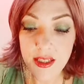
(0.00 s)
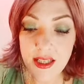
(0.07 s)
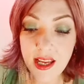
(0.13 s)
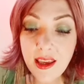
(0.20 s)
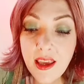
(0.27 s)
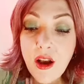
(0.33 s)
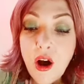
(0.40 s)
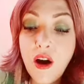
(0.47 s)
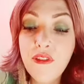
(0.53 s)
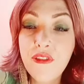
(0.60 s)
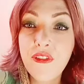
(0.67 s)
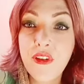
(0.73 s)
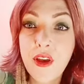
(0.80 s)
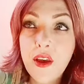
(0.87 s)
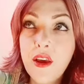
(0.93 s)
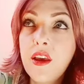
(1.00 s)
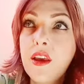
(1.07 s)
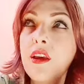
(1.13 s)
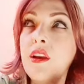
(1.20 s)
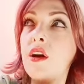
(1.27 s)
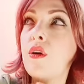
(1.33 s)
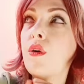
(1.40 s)
Taking off,
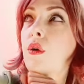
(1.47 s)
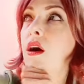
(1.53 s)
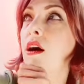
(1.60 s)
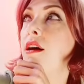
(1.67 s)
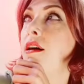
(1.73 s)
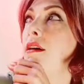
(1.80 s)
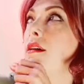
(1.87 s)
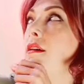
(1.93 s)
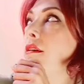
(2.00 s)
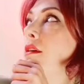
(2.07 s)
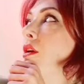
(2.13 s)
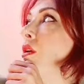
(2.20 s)
you know,